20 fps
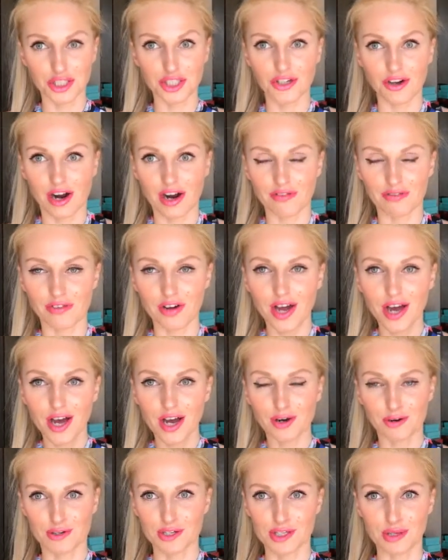giraffe
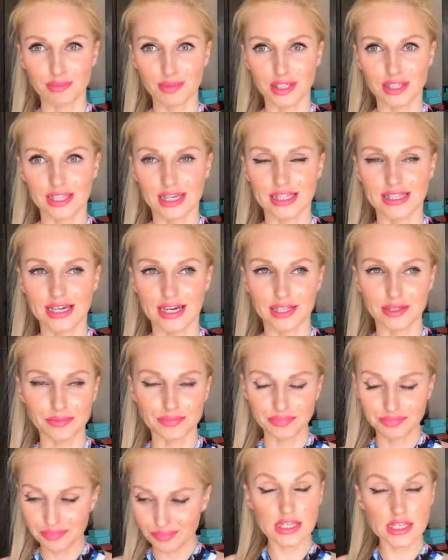or something like that
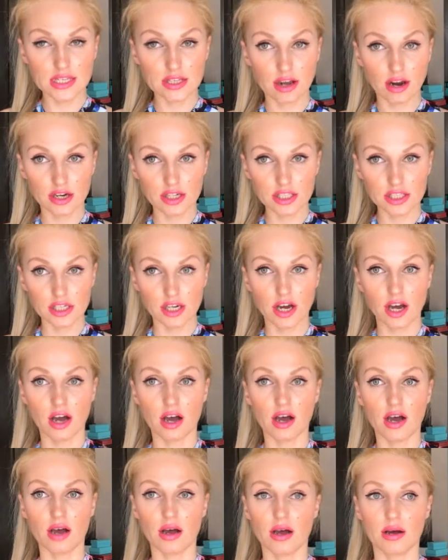let's start
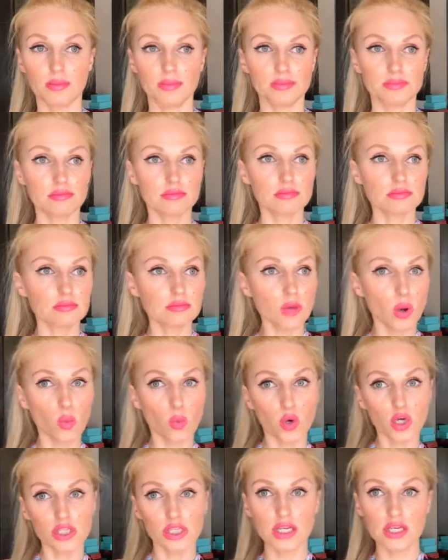uh,
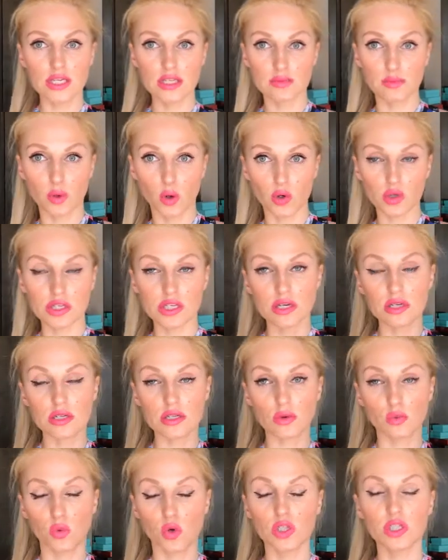what is
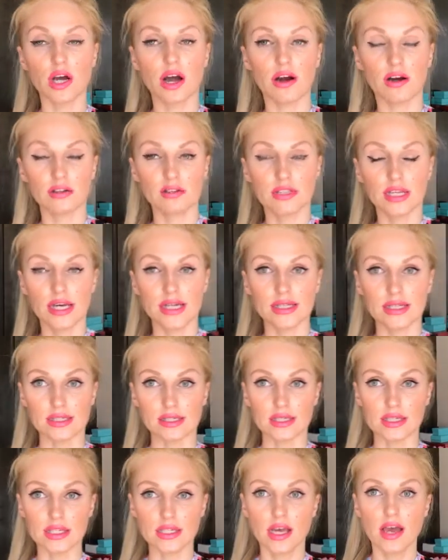bronzers what are
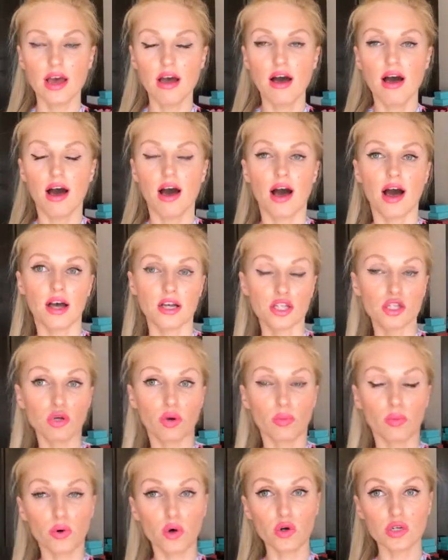tanners uh,
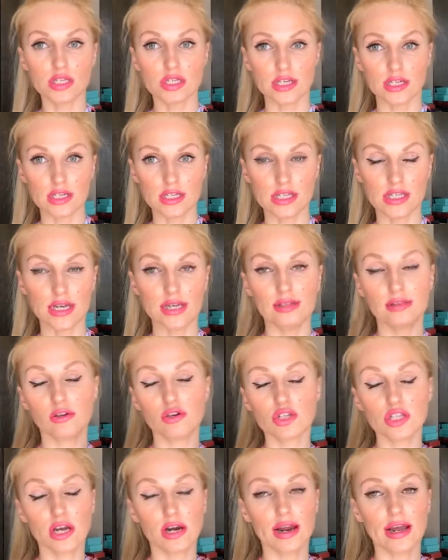so bronzers,
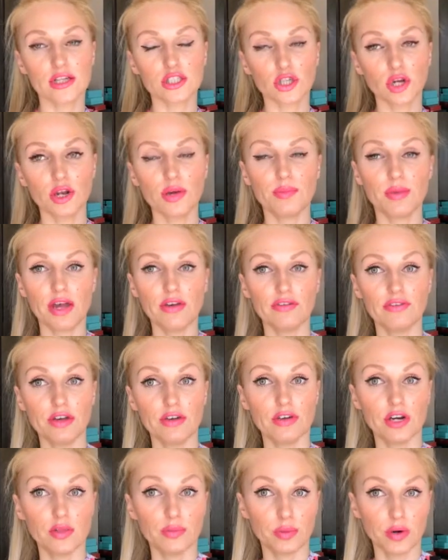those are actually my
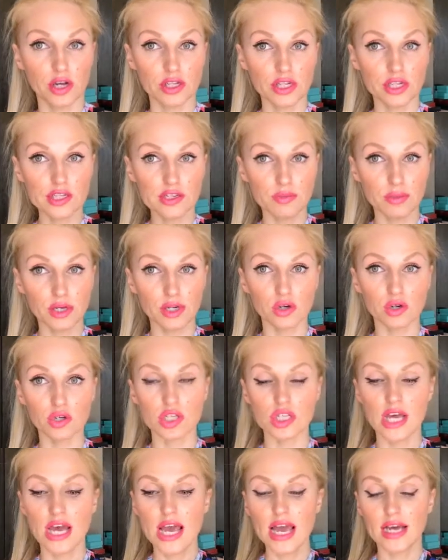favorite products
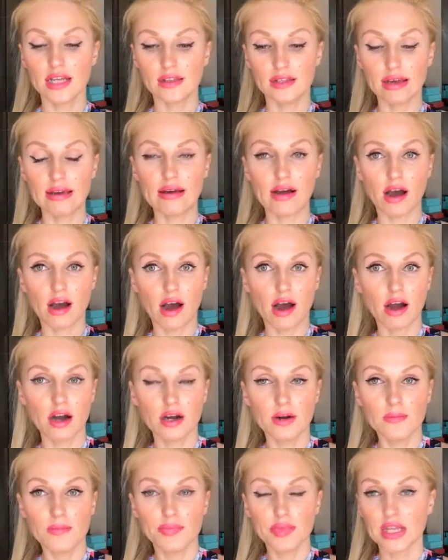because they
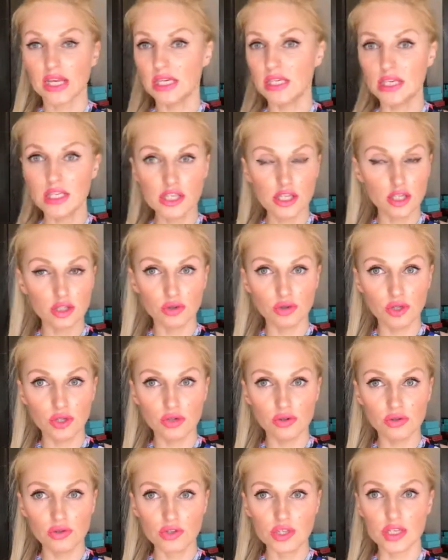are easy to
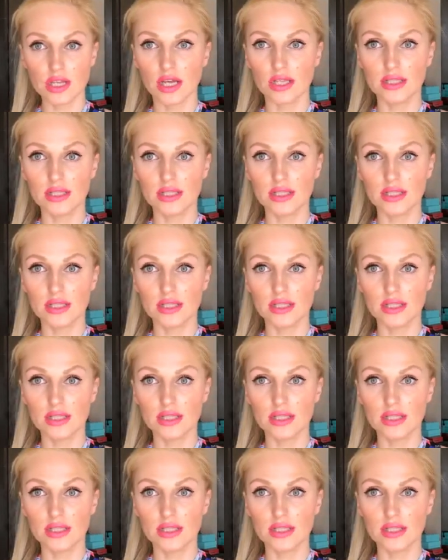use.